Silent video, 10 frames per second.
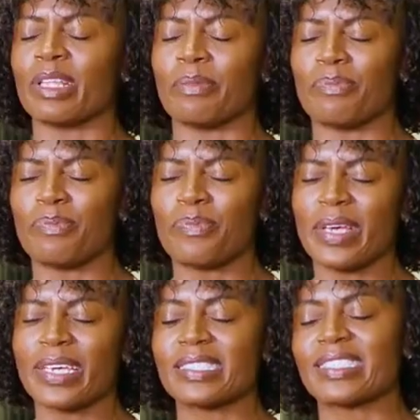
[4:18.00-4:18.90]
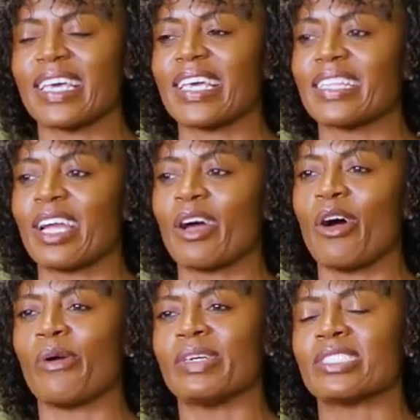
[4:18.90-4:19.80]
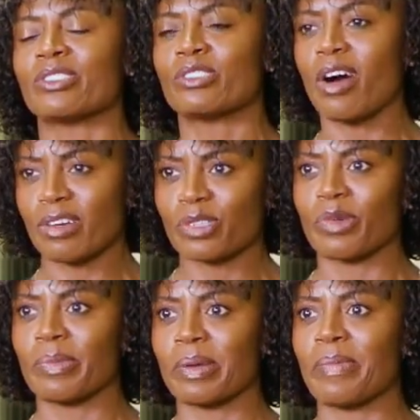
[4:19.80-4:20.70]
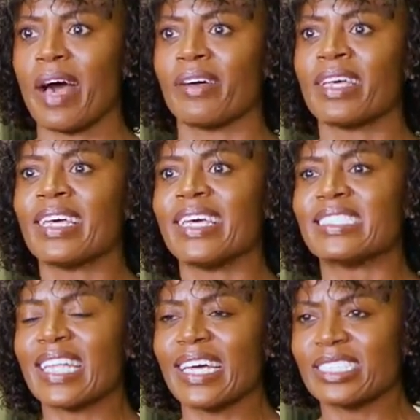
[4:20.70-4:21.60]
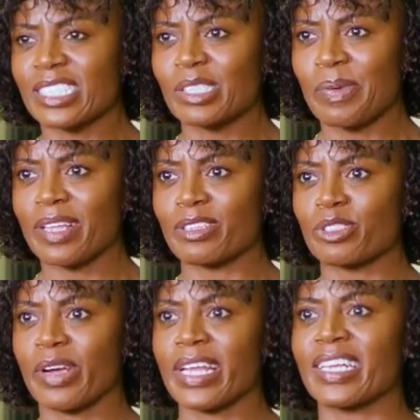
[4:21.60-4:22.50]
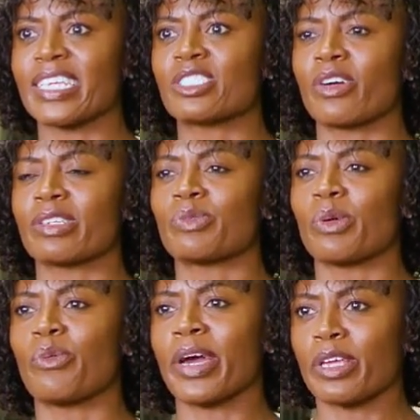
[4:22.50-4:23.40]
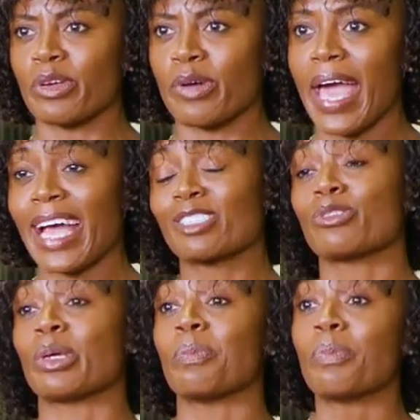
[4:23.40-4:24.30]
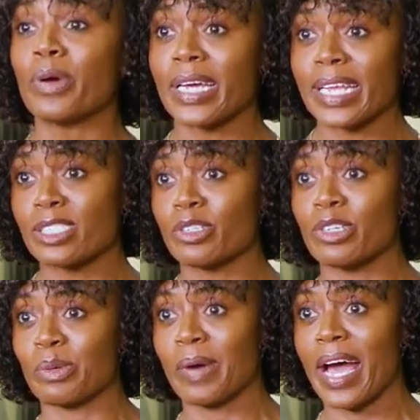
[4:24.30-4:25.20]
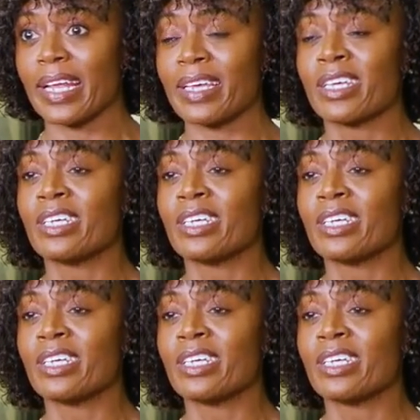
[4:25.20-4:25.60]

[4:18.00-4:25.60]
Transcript: The biggest thing that I always talk to women about is not just about the training. It starts with what you actually put into your body.